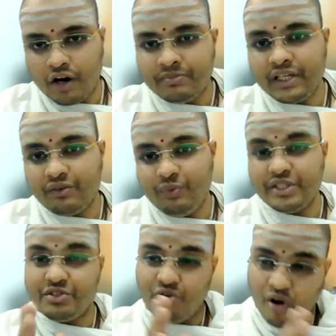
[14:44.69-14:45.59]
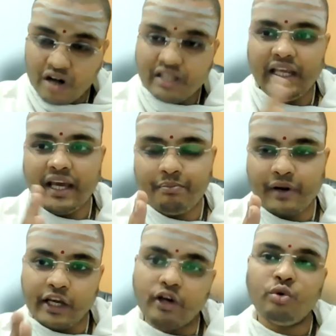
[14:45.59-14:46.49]
object which is not there
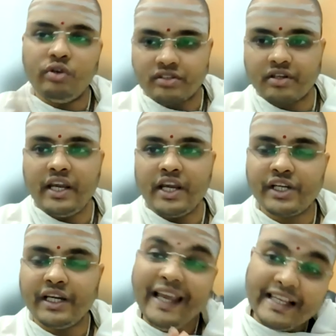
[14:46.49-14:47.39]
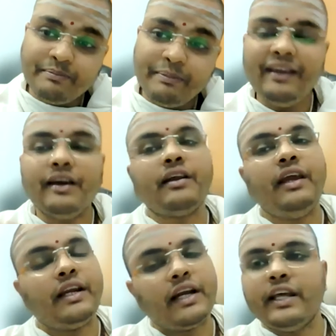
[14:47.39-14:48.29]
prior to its creation is being
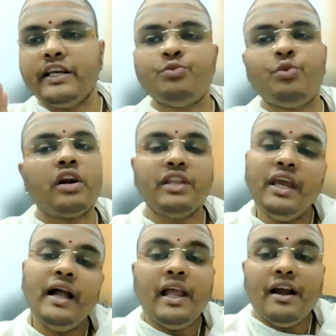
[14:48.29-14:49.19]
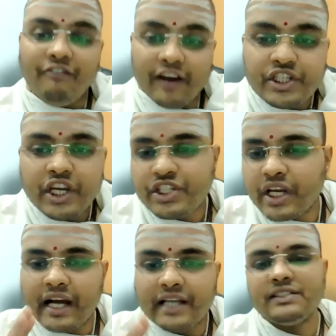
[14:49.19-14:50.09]
created is what the
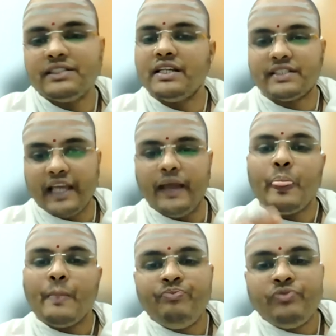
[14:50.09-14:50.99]
vaisheshikas say